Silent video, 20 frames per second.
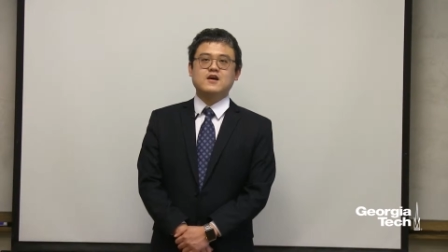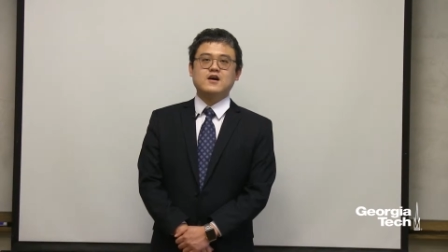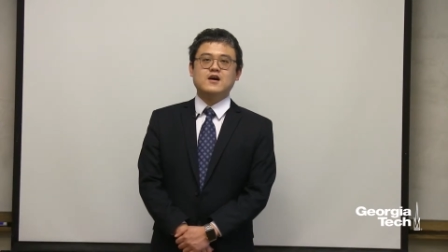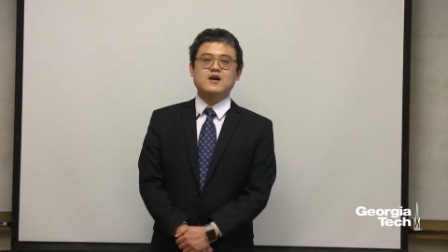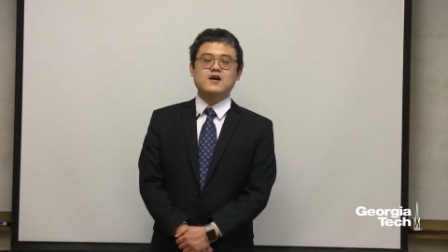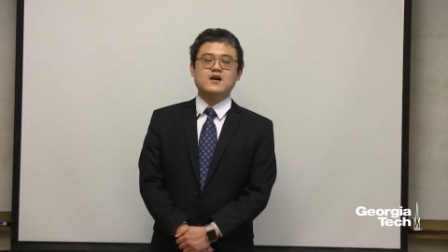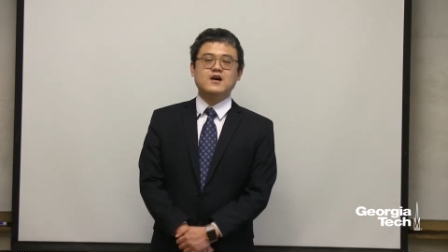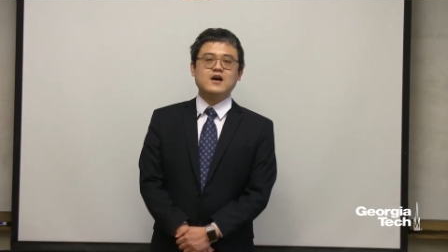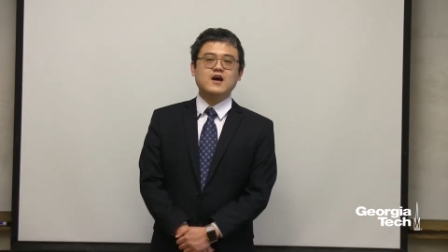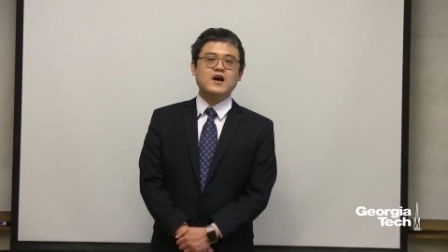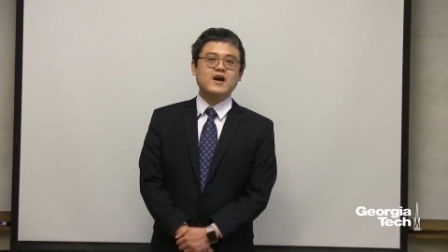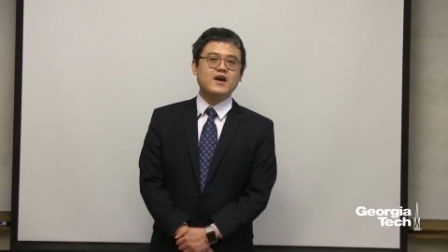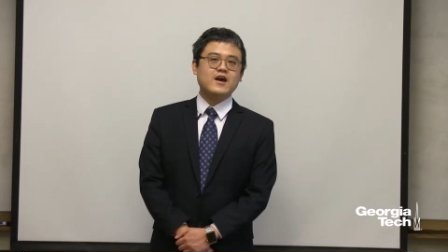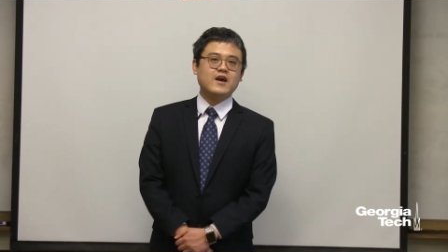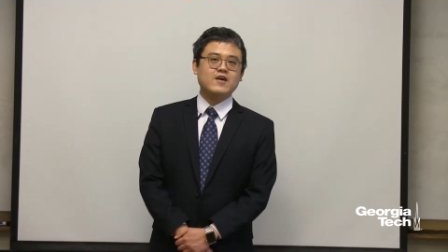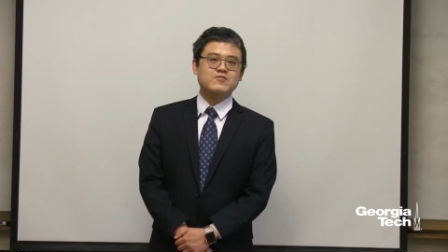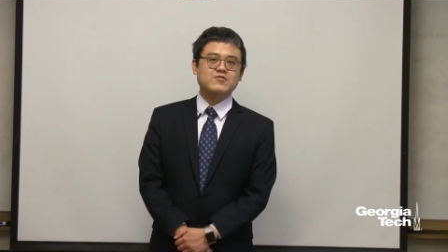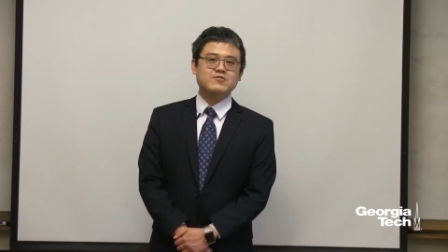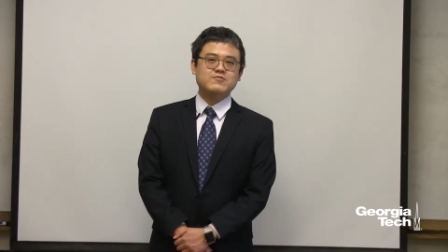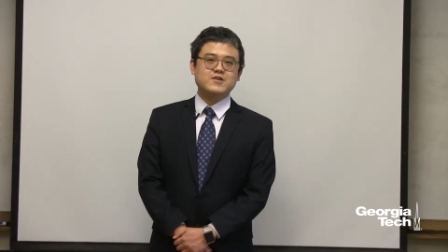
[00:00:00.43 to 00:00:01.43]

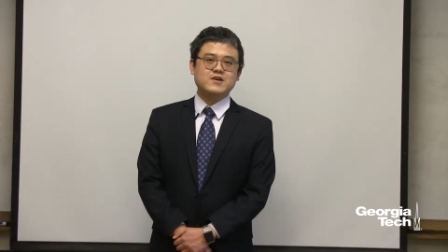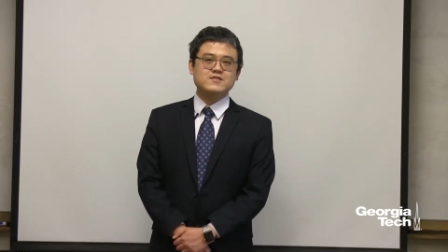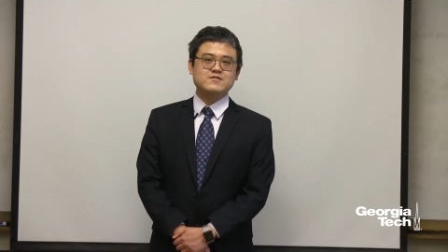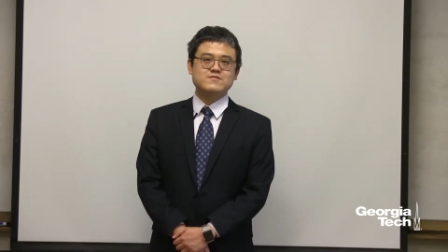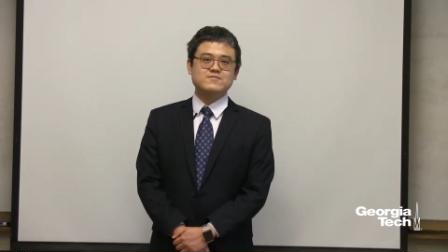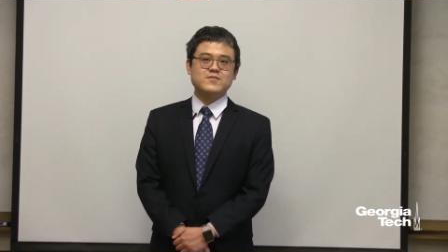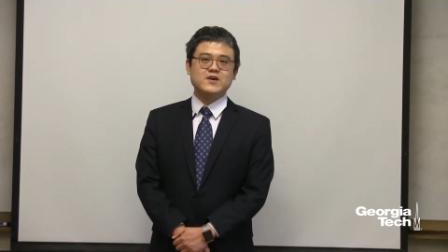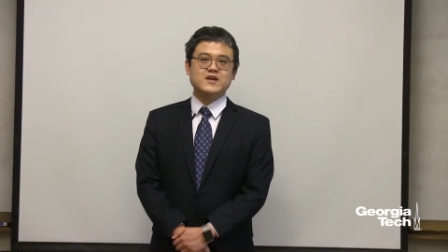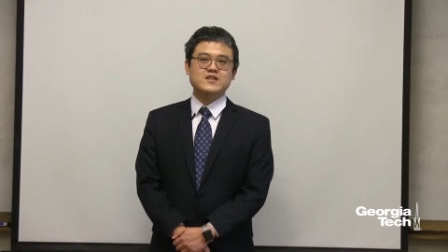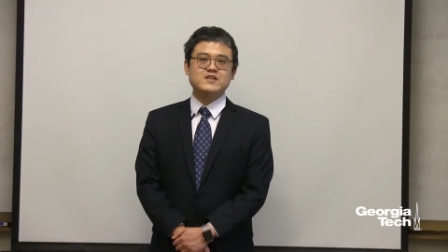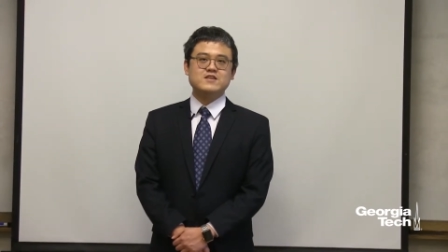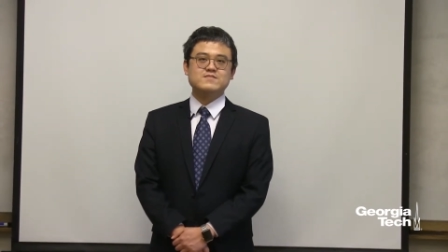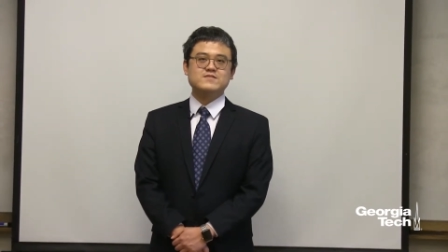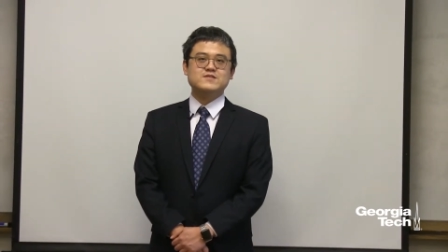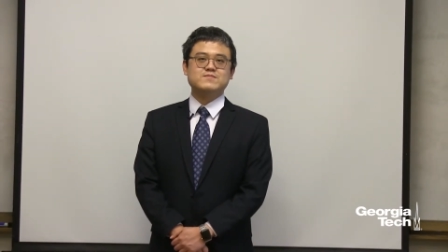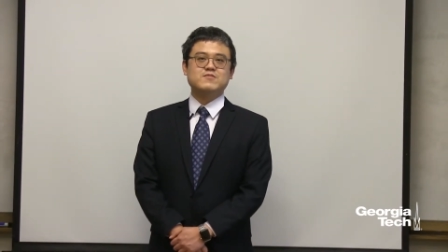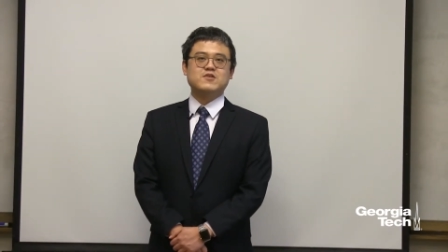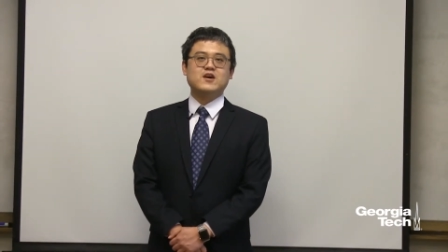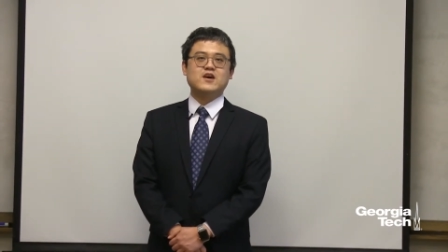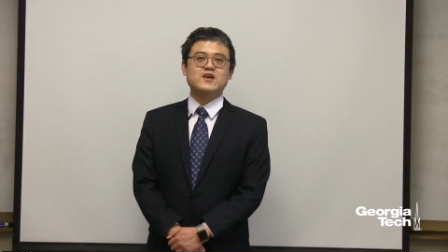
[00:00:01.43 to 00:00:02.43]
Hi everyone, my name
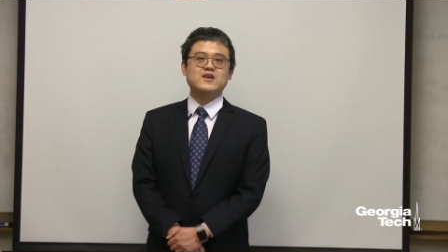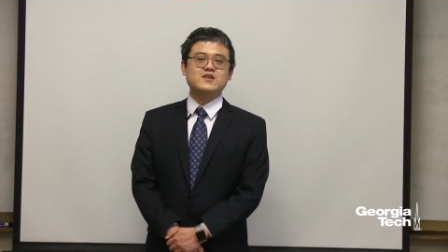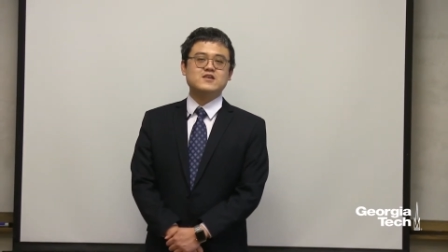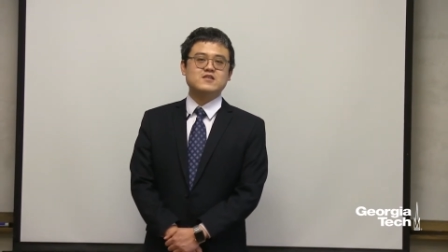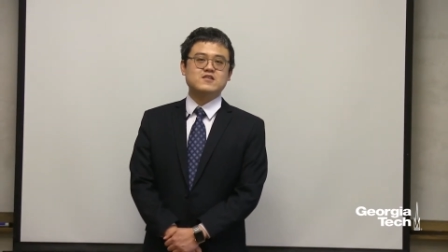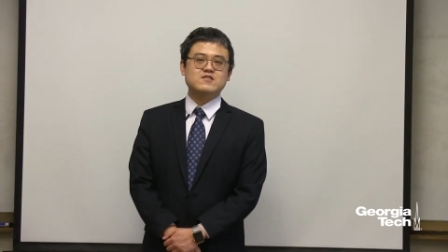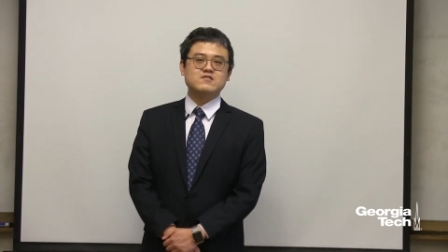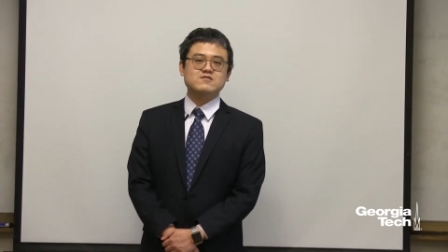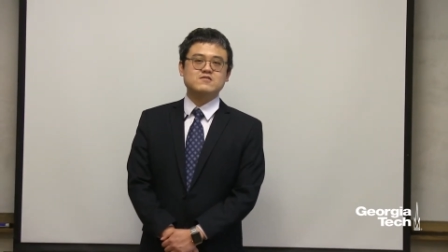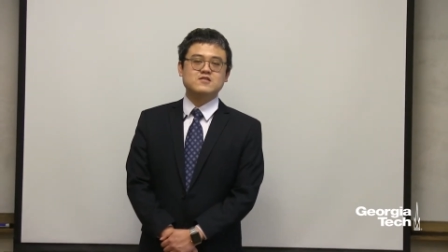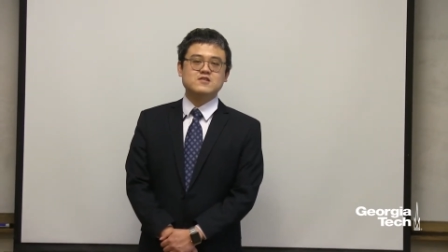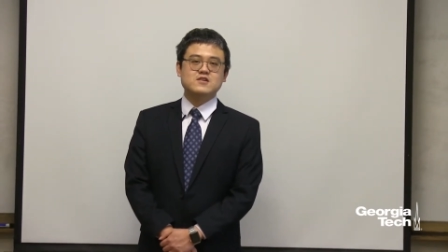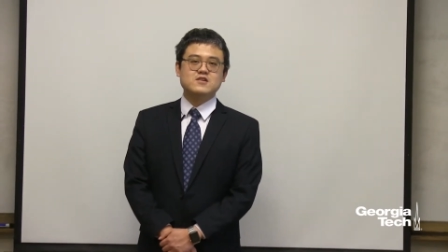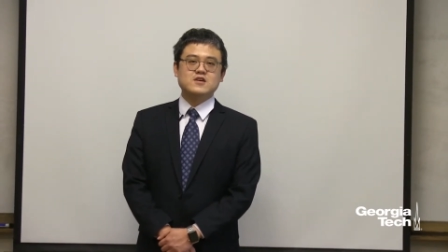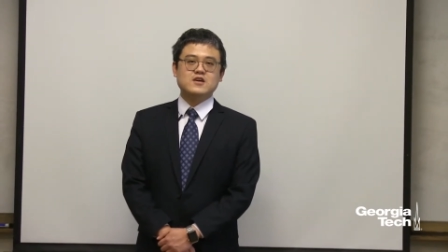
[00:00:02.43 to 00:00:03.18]
is Brian Yi Liu.